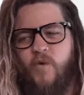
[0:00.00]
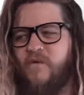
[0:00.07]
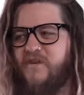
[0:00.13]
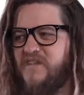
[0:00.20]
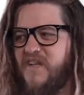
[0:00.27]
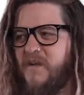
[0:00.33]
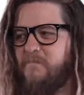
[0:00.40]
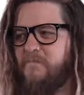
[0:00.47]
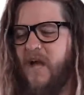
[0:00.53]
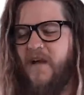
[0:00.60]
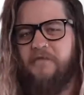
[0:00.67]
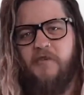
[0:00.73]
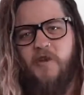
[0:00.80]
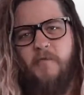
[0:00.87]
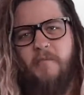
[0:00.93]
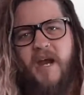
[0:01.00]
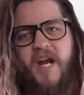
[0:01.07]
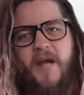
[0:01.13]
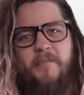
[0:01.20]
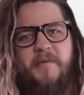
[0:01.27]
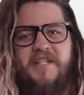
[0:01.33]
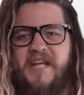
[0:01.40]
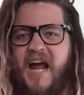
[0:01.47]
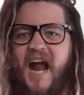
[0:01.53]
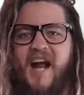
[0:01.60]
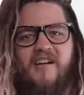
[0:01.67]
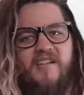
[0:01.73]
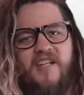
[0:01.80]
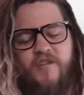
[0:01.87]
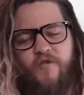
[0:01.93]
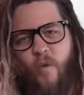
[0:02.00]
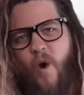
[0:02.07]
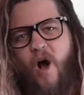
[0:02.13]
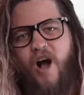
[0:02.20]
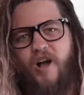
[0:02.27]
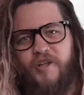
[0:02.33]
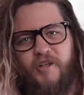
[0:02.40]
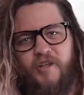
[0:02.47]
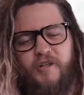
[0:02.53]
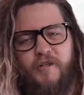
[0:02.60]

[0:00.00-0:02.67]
Or is it a buffalo made up entirely of water?